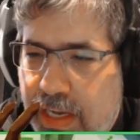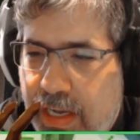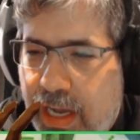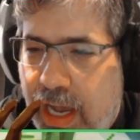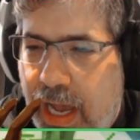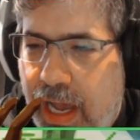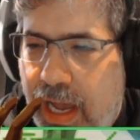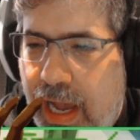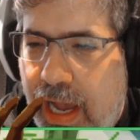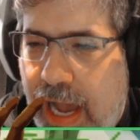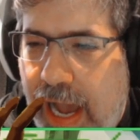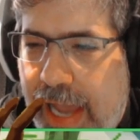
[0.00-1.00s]

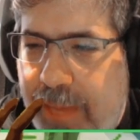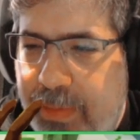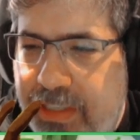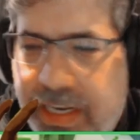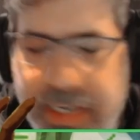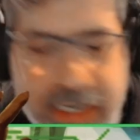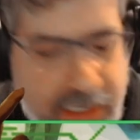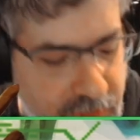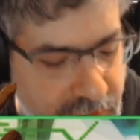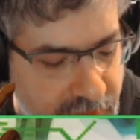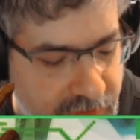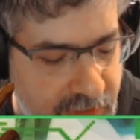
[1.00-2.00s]
I am excited to get into
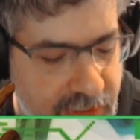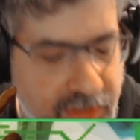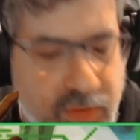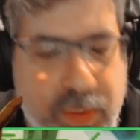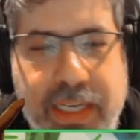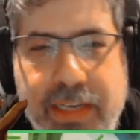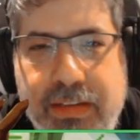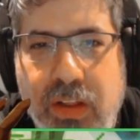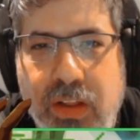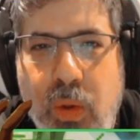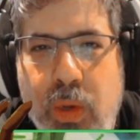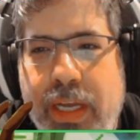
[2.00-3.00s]
it. This week is
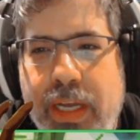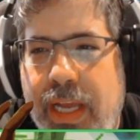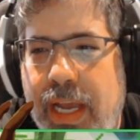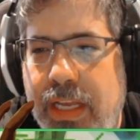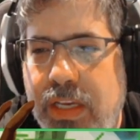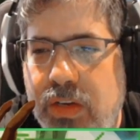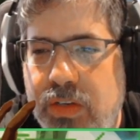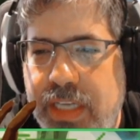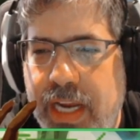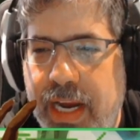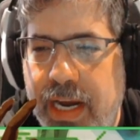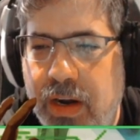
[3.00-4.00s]
Aloyan and
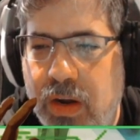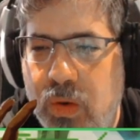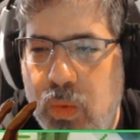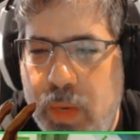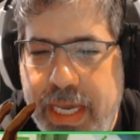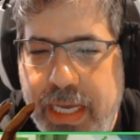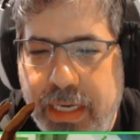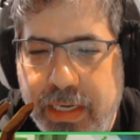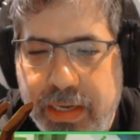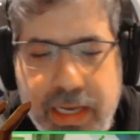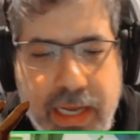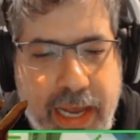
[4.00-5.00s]
Utera week,
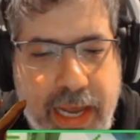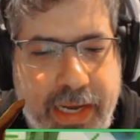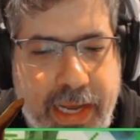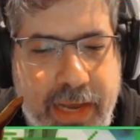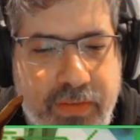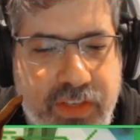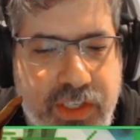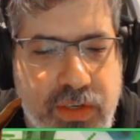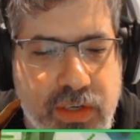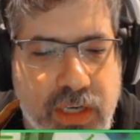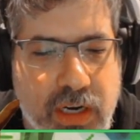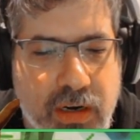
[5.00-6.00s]
and I have
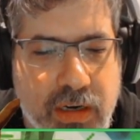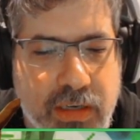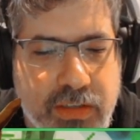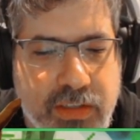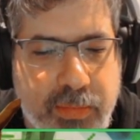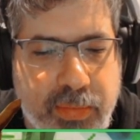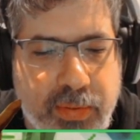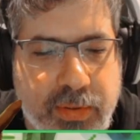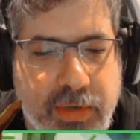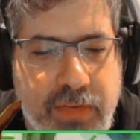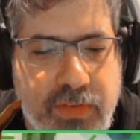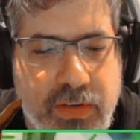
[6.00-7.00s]
two cards to
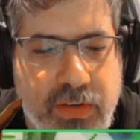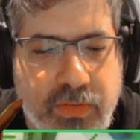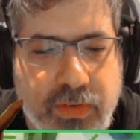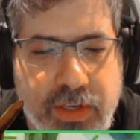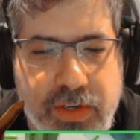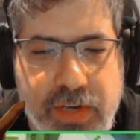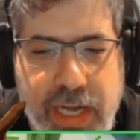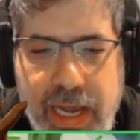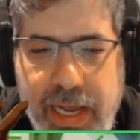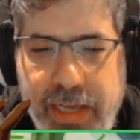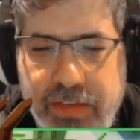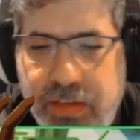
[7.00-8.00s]
preview for you
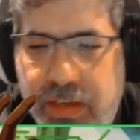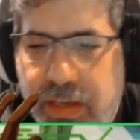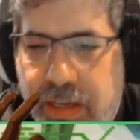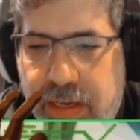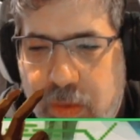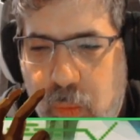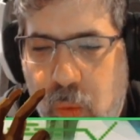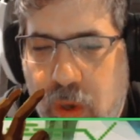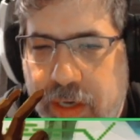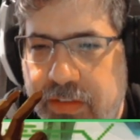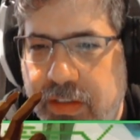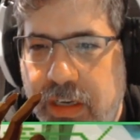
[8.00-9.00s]
guys. One
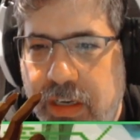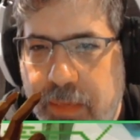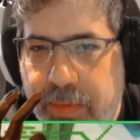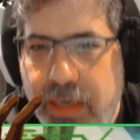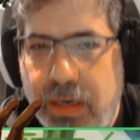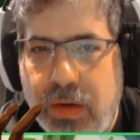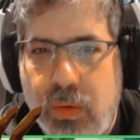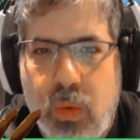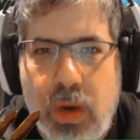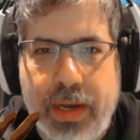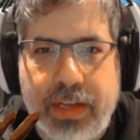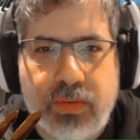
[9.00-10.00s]
is common,
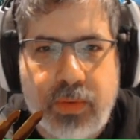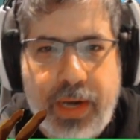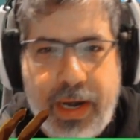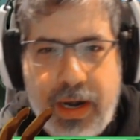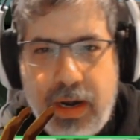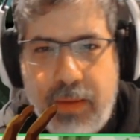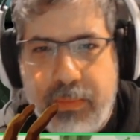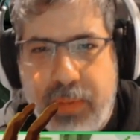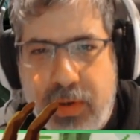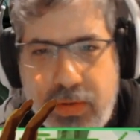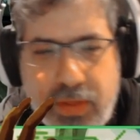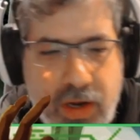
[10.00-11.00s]
one is rare.
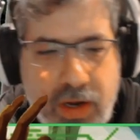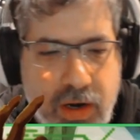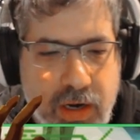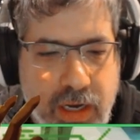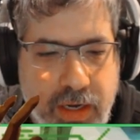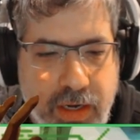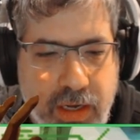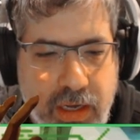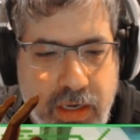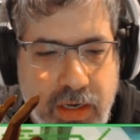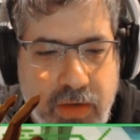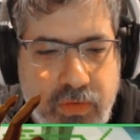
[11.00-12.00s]
Both are
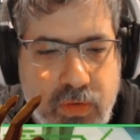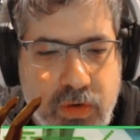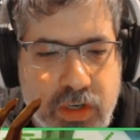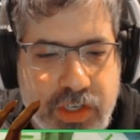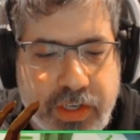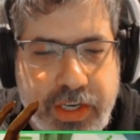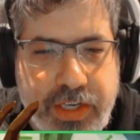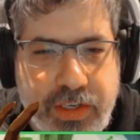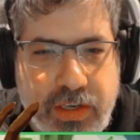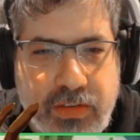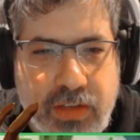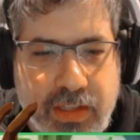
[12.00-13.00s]
non-forged
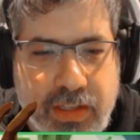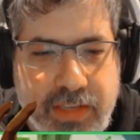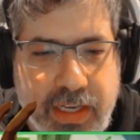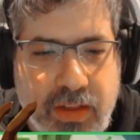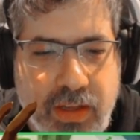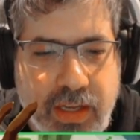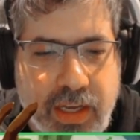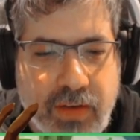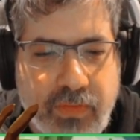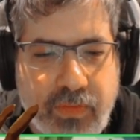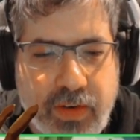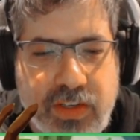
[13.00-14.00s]
creatures, so let's take a look at our
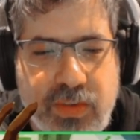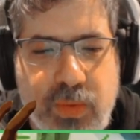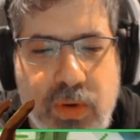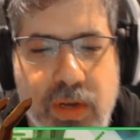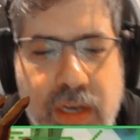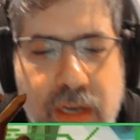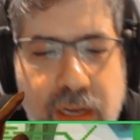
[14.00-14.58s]
first one